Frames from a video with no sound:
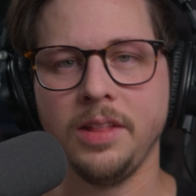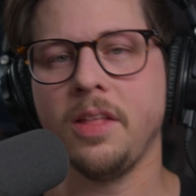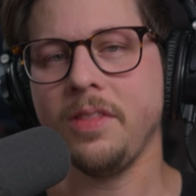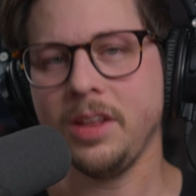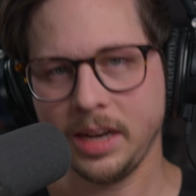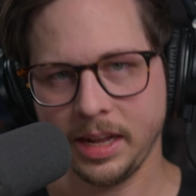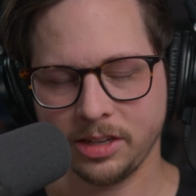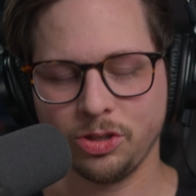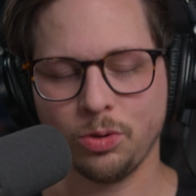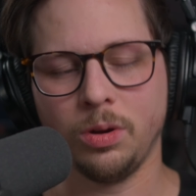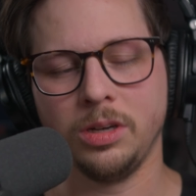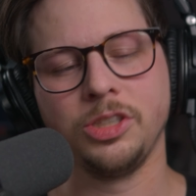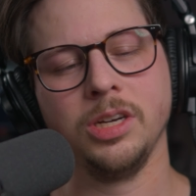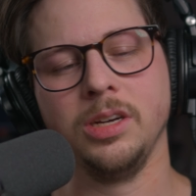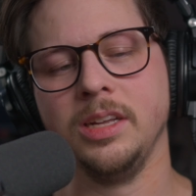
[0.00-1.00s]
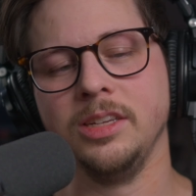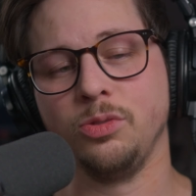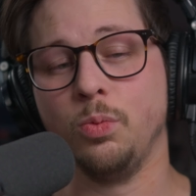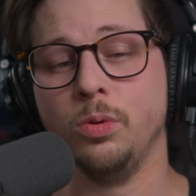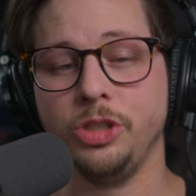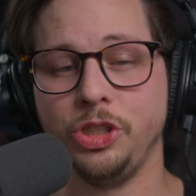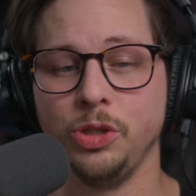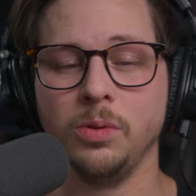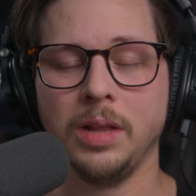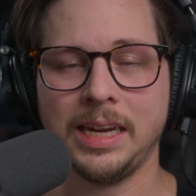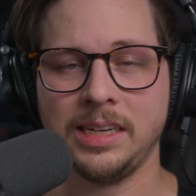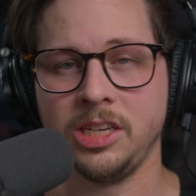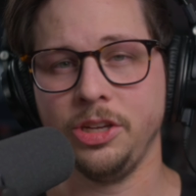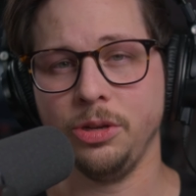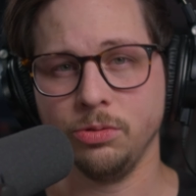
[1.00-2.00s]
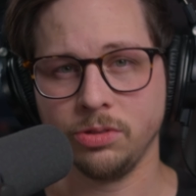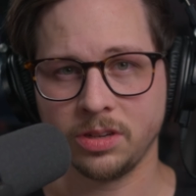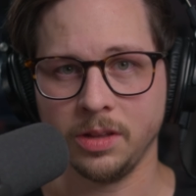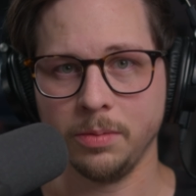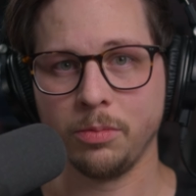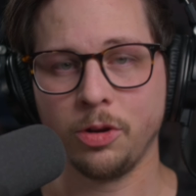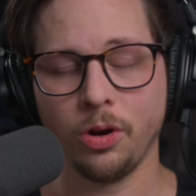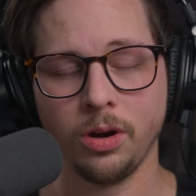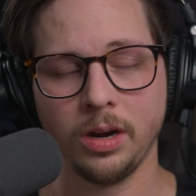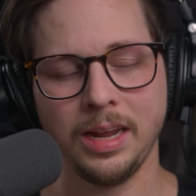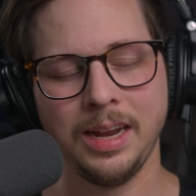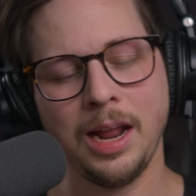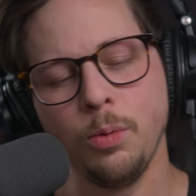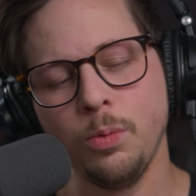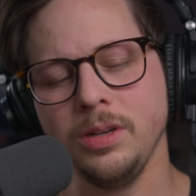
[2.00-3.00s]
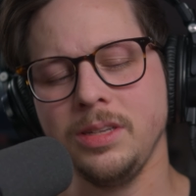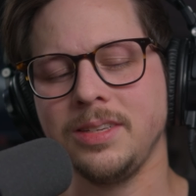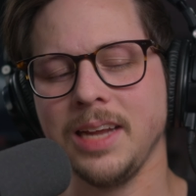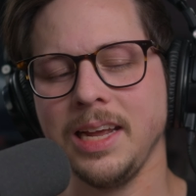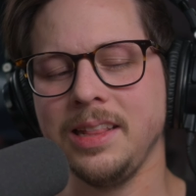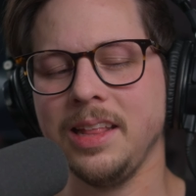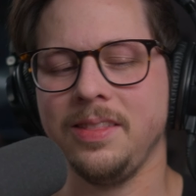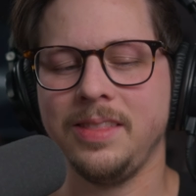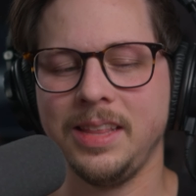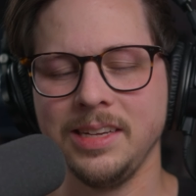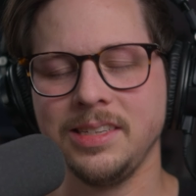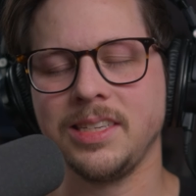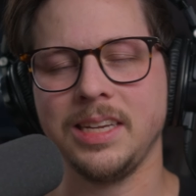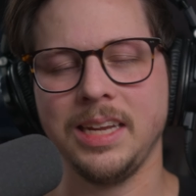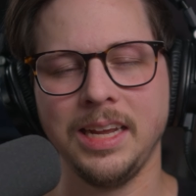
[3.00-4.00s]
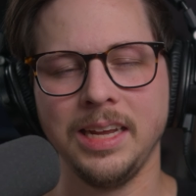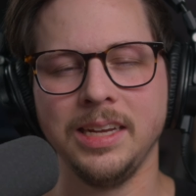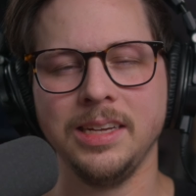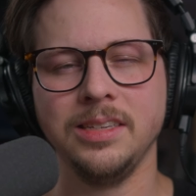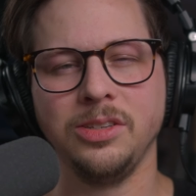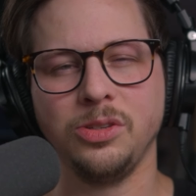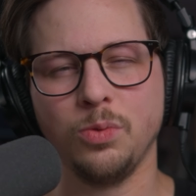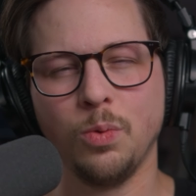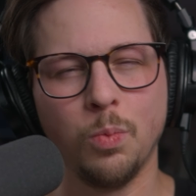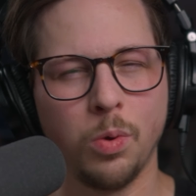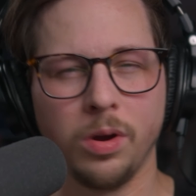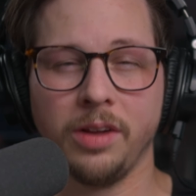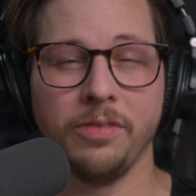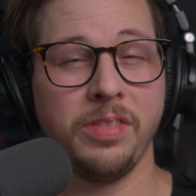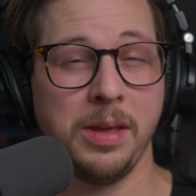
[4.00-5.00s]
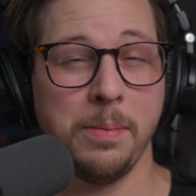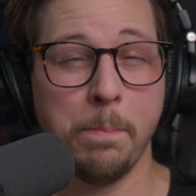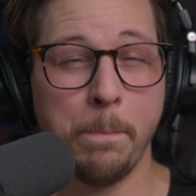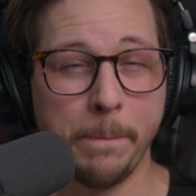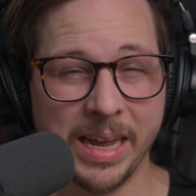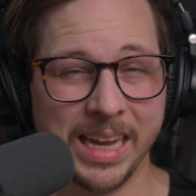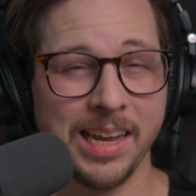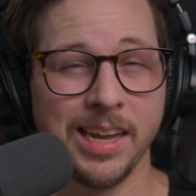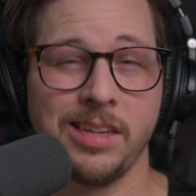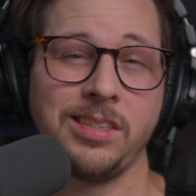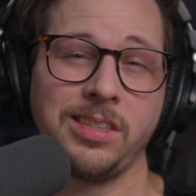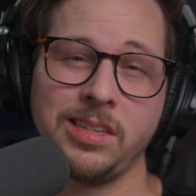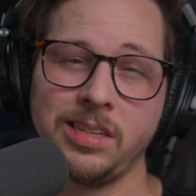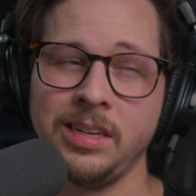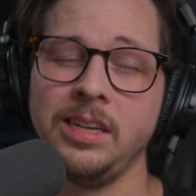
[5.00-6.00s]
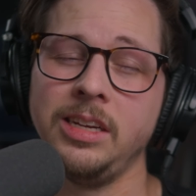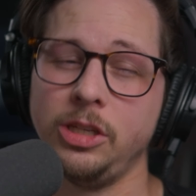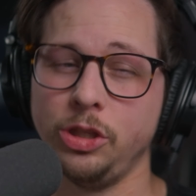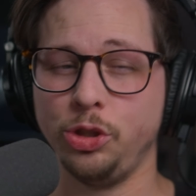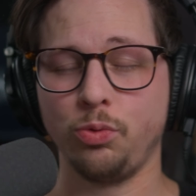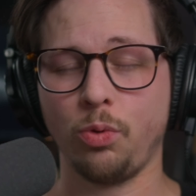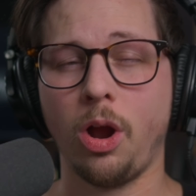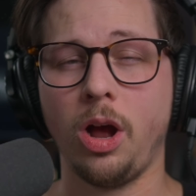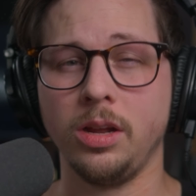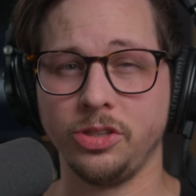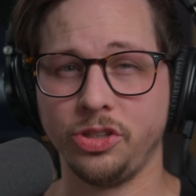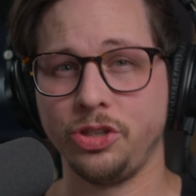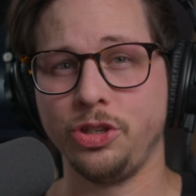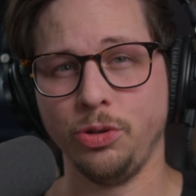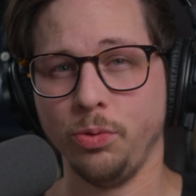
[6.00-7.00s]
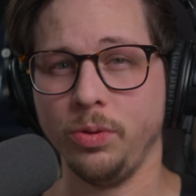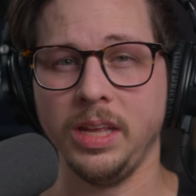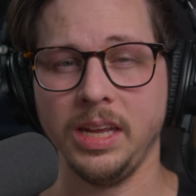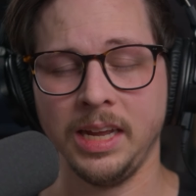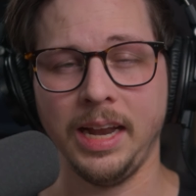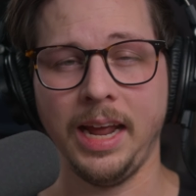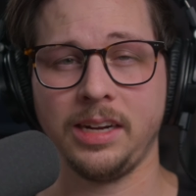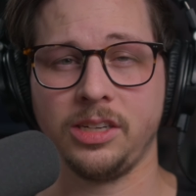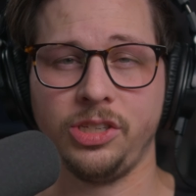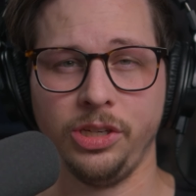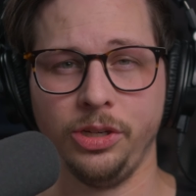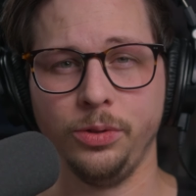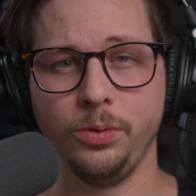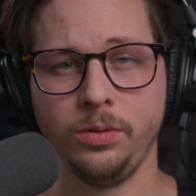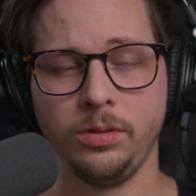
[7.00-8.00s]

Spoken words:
then the next question is, would you like to use clip guard? And I would say that this is one of the biggest draws to the Connect 2.